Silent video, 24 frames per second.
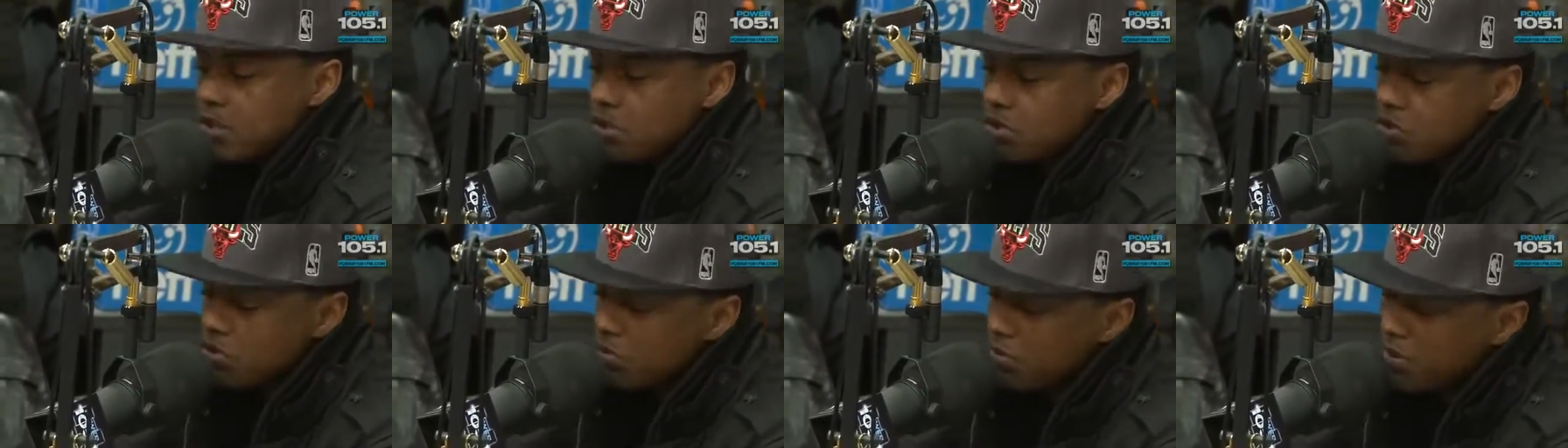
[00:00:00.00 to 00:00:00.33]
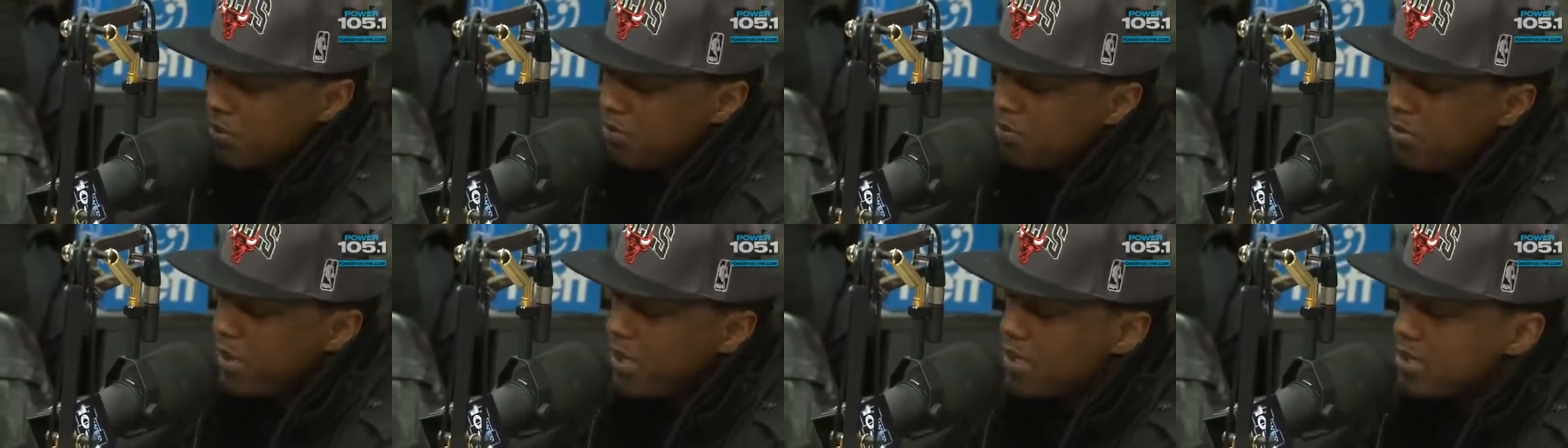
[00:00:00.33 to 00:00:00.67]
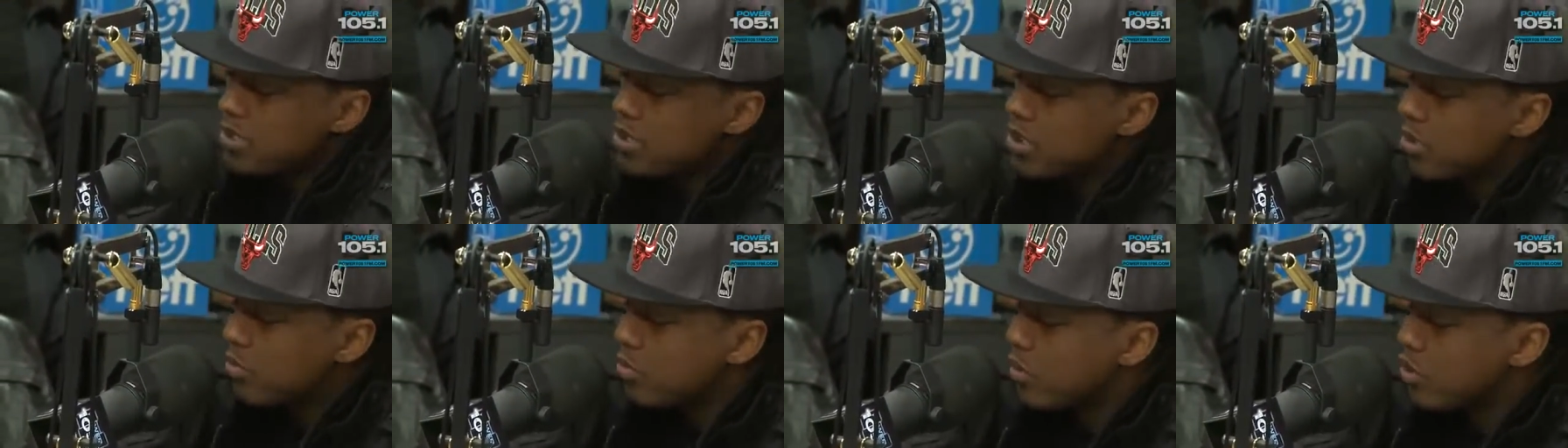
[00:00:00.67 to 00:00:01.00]
So be
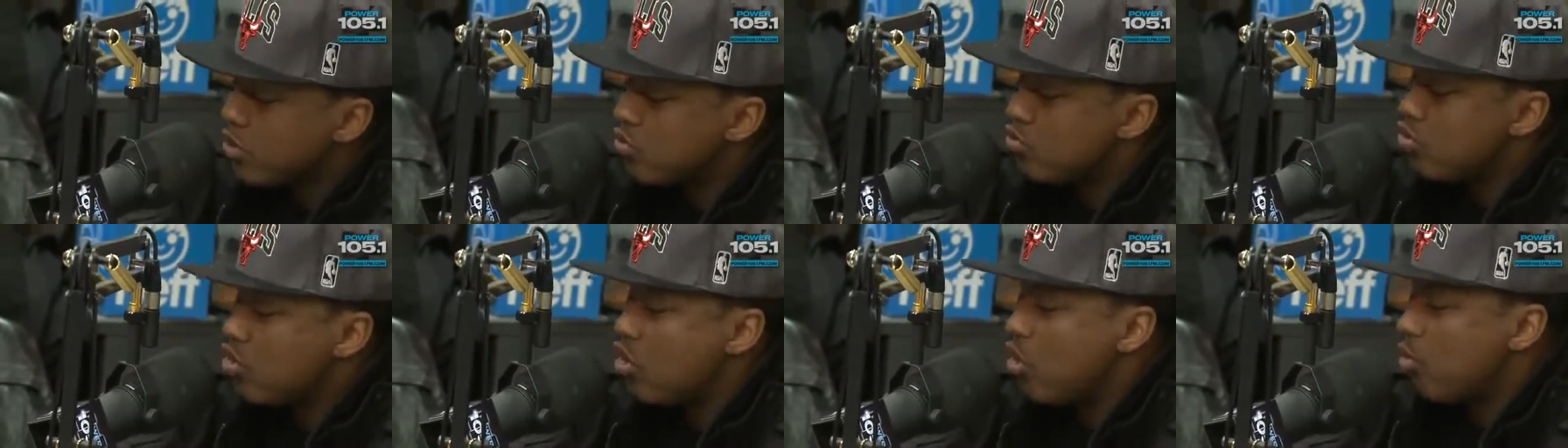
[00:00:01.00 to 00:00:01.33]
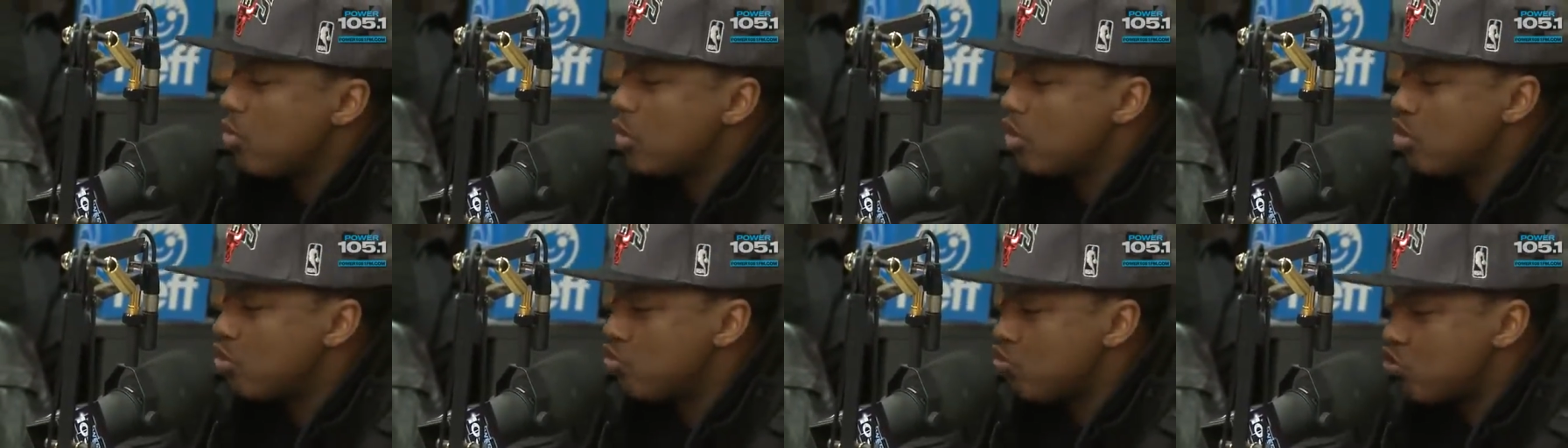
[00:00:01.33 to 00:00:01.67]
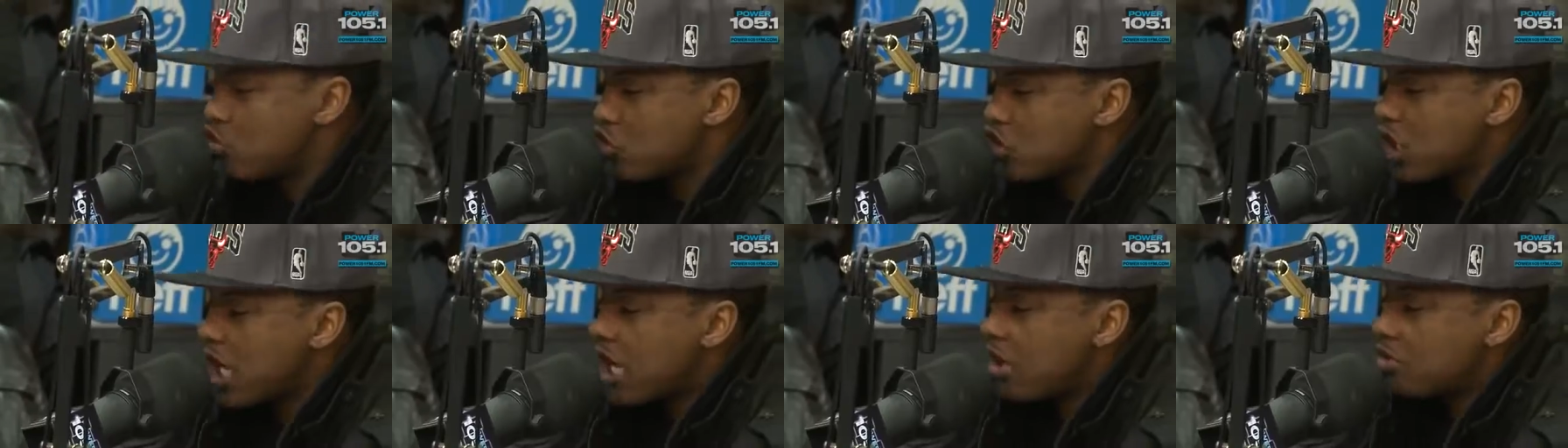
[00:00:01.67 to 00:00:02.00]
patient when you're going through
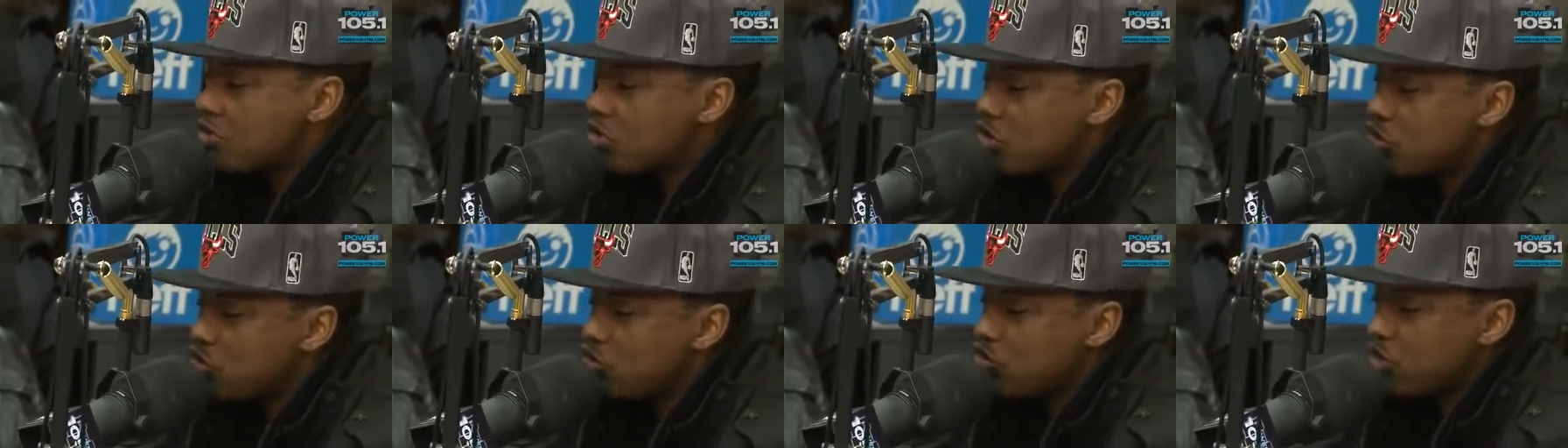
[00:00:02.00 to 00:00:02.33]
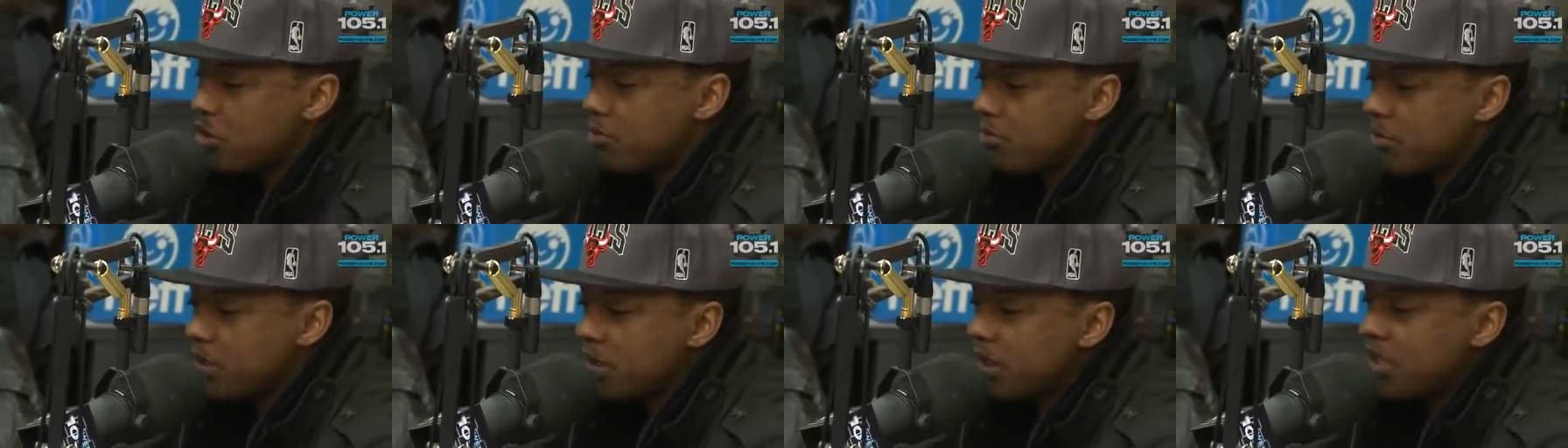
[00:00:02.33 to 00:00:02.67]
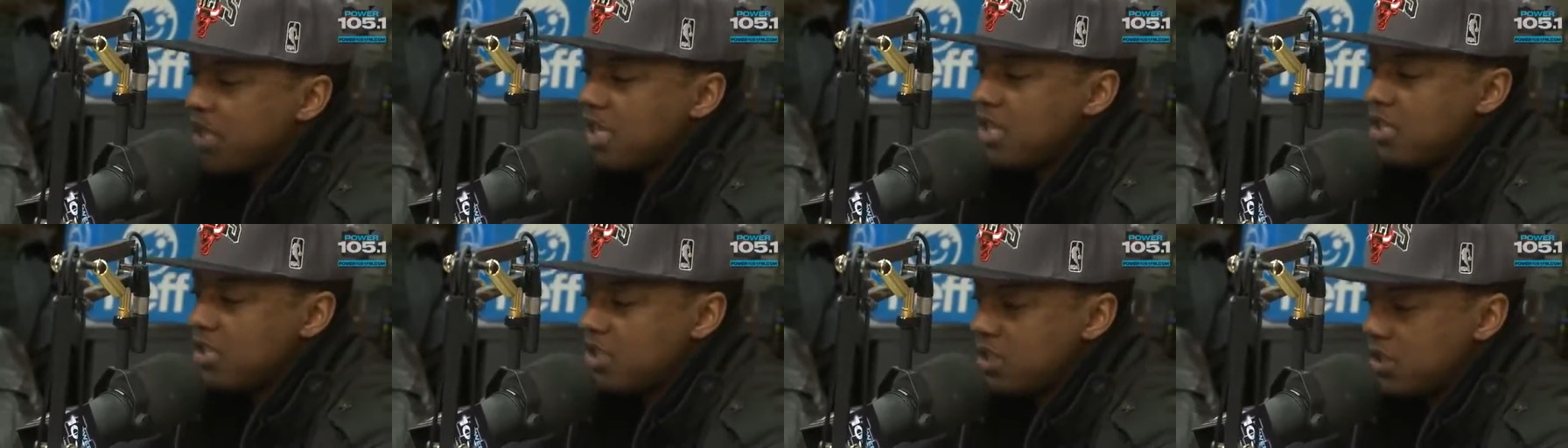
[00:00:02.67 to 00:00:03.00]
trials and
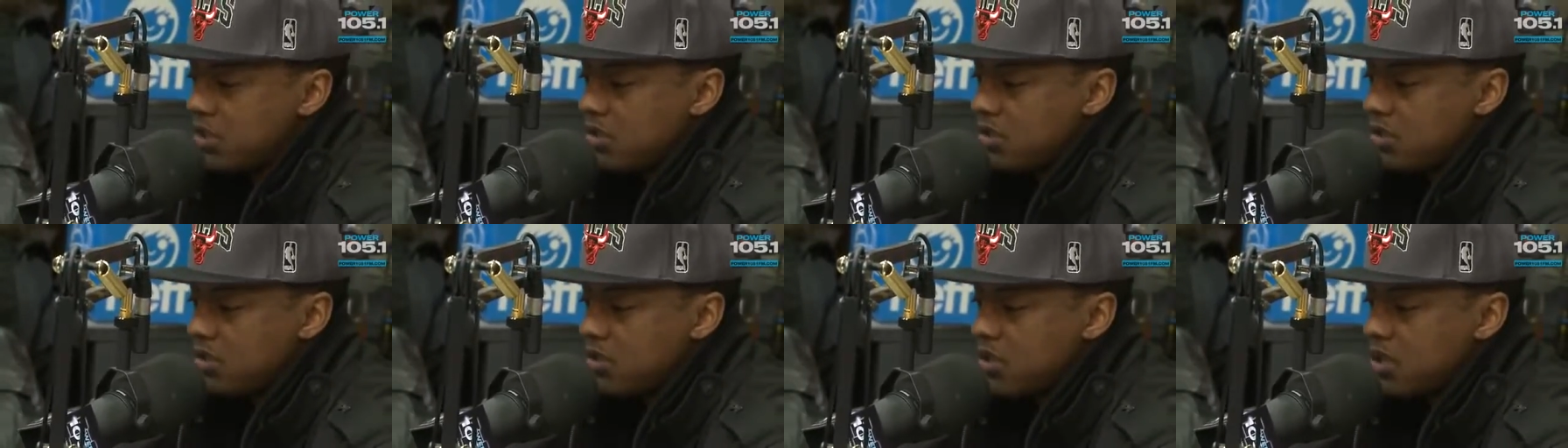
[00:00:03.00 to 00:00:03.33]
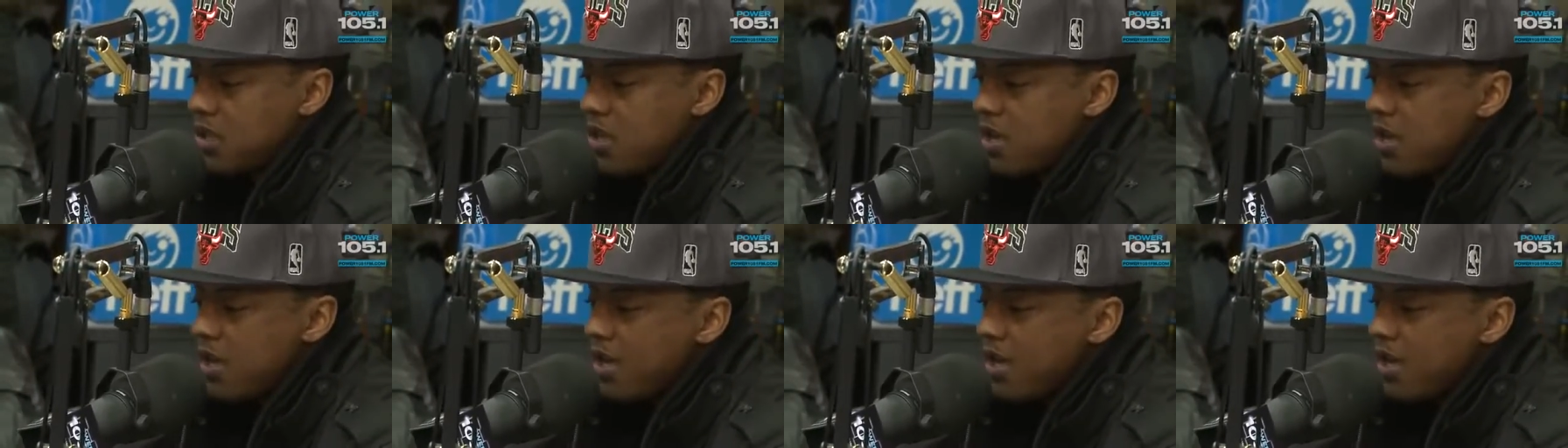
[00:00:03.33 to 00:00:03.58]
tribulations.